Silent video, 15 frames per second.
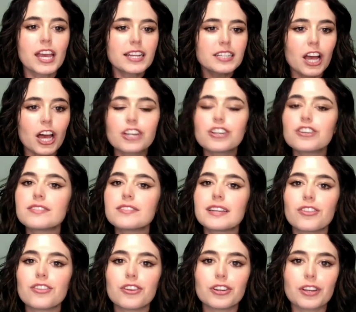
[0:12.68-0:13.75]
to
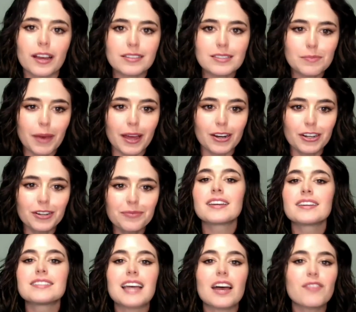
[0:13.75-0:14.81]
understand their guts better,
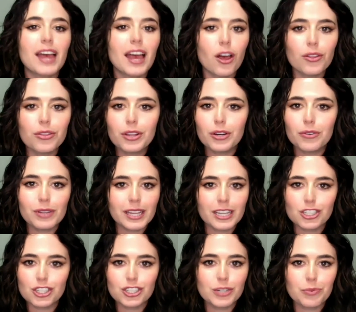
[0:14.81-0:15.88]
to have a healthier
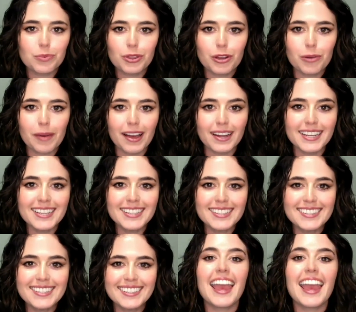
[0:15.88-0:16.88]
relationship with their bodies,